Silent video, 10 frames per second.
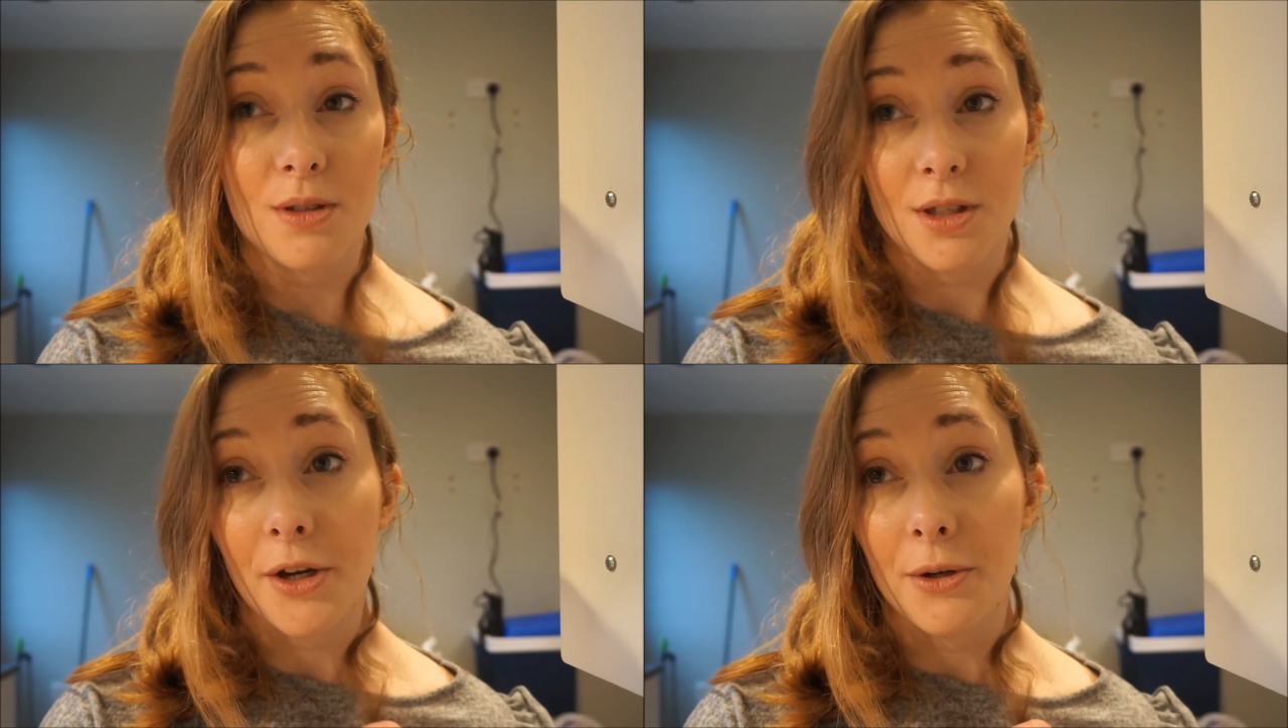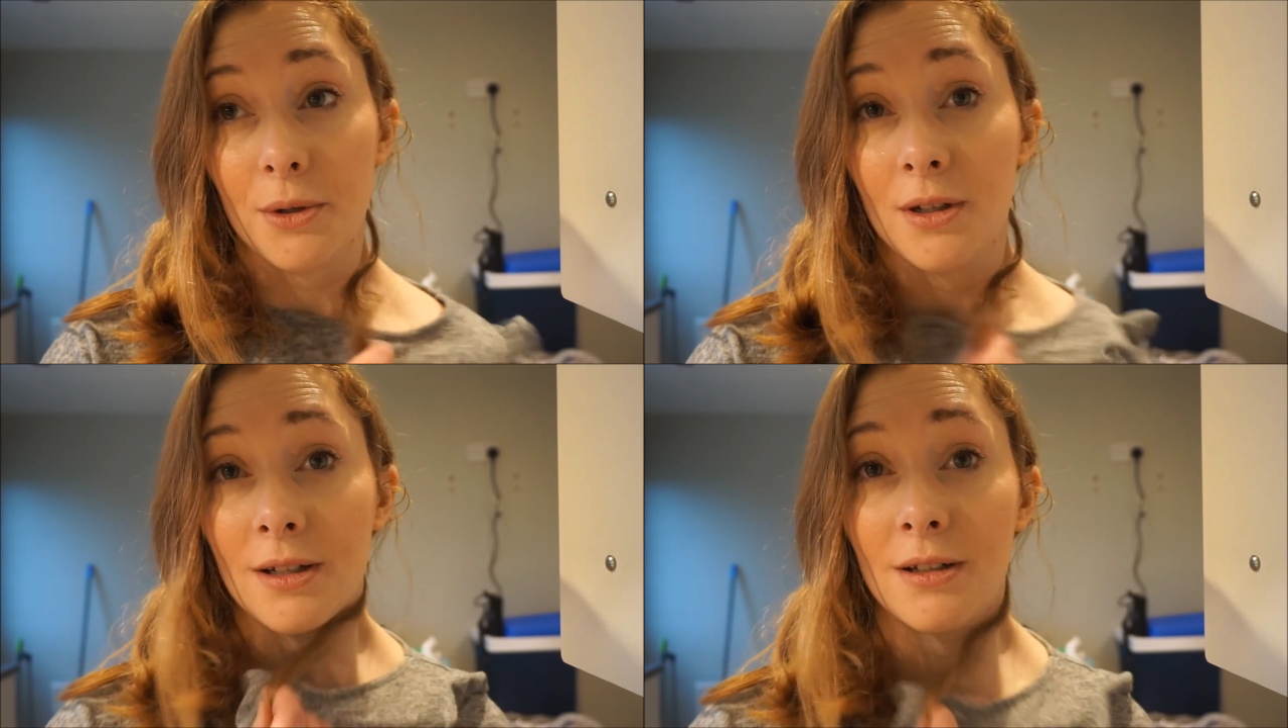So
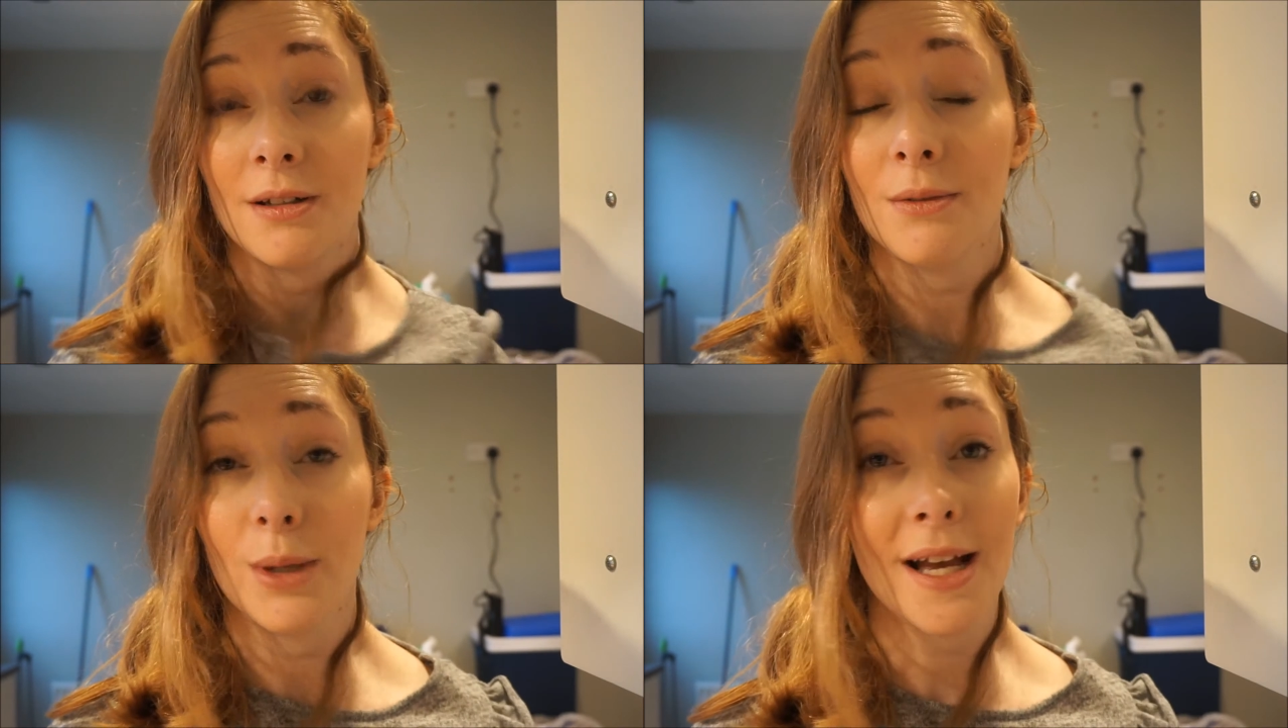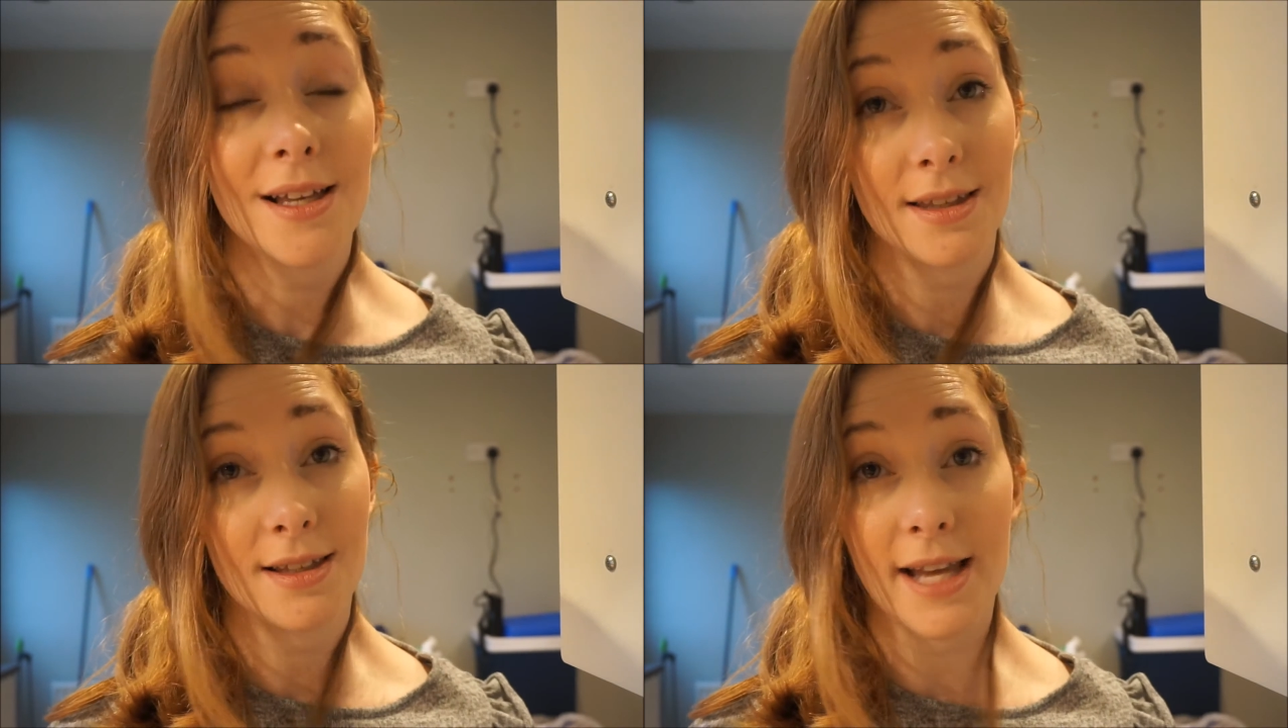we
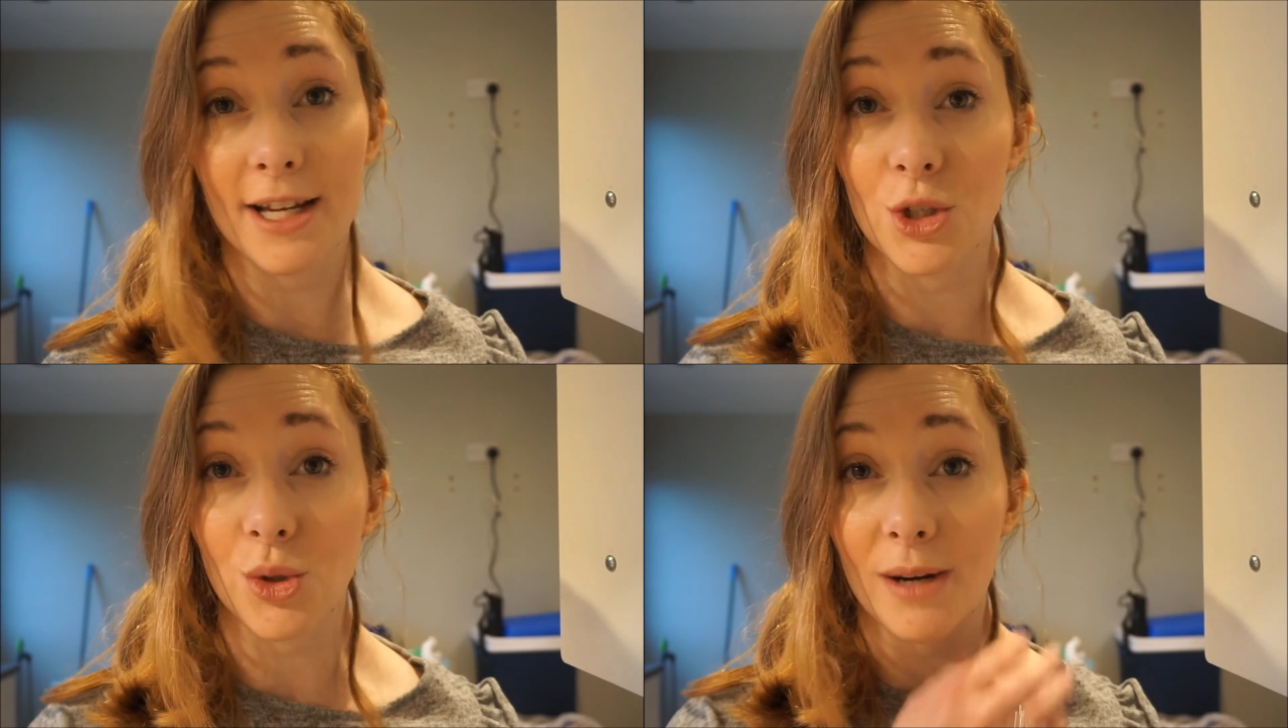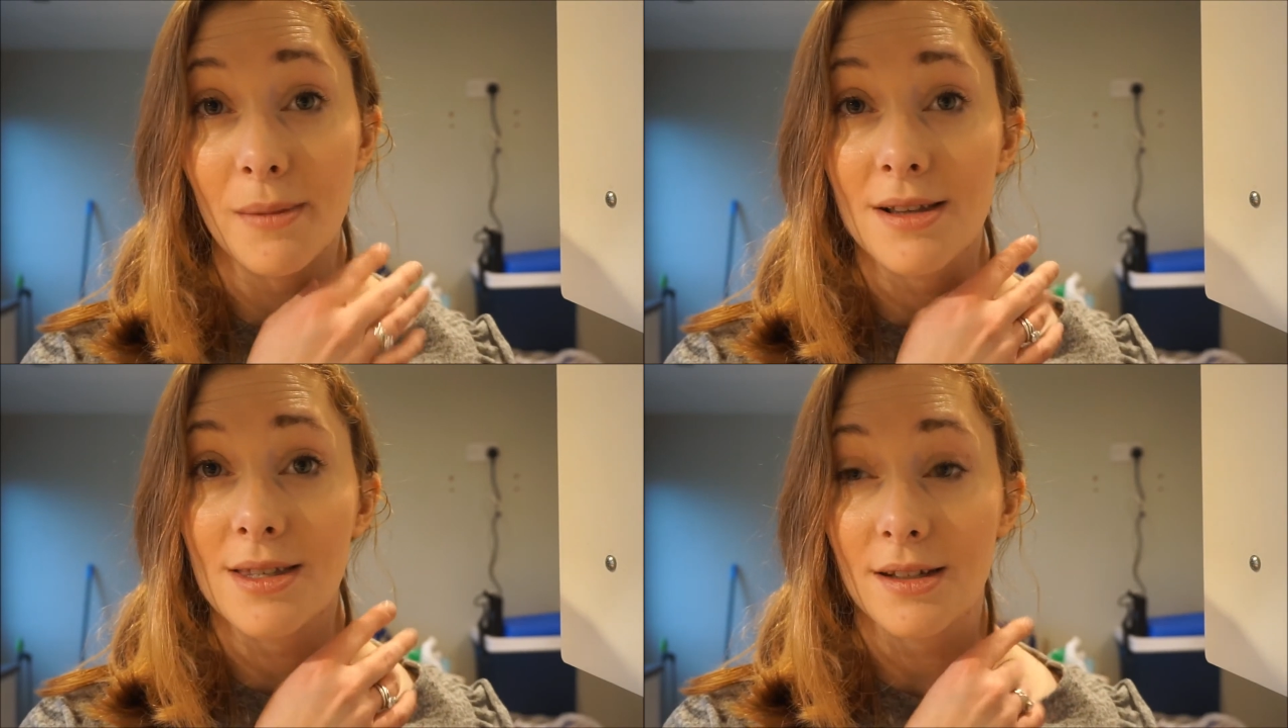get to the second
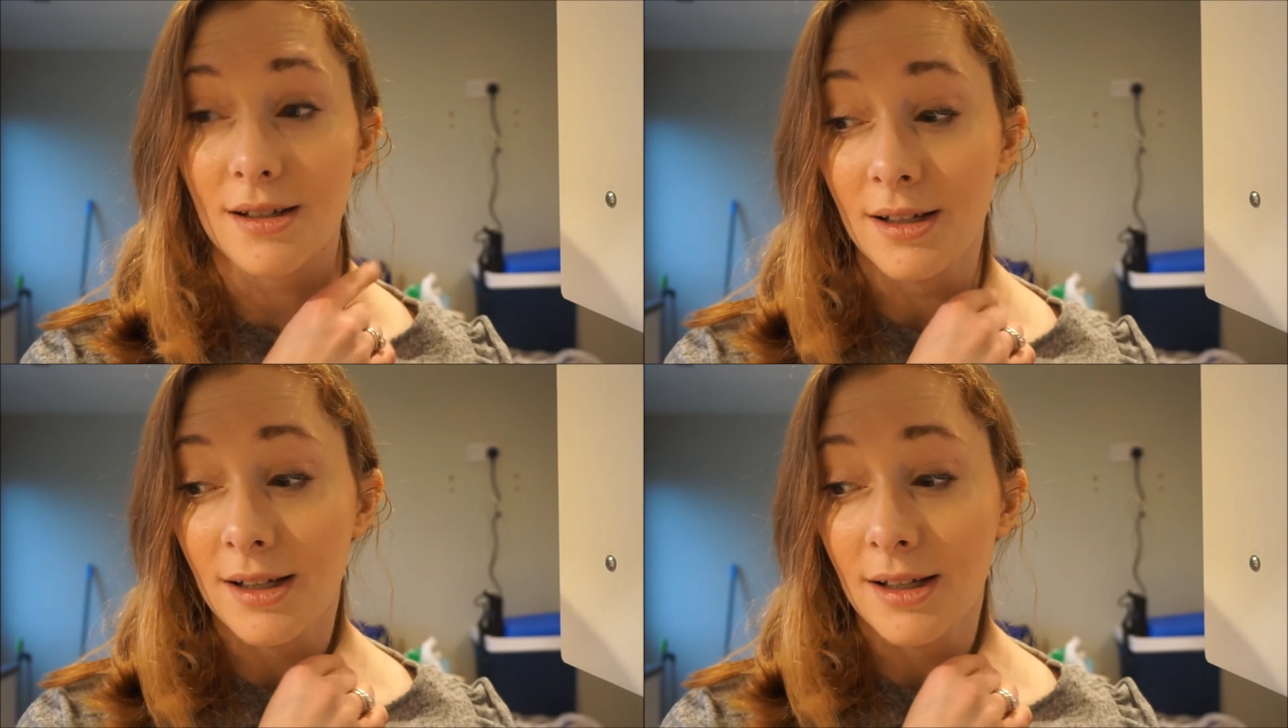trimester,